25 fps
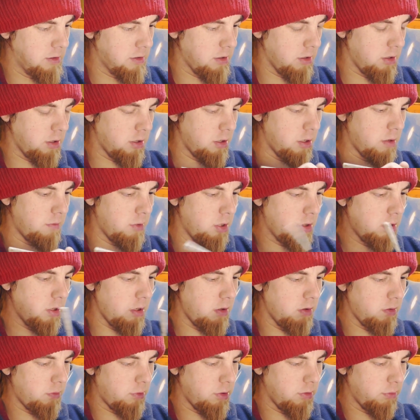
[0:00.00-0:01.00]
Come on, the
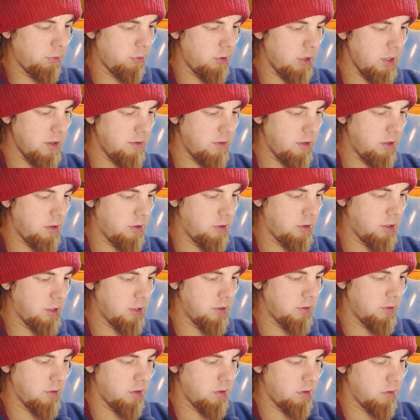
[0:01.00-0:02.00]
other ones are easier than
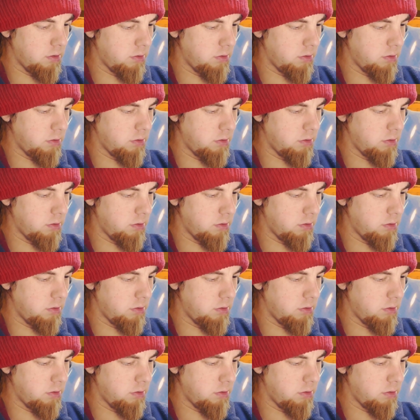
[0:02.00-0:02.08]
this.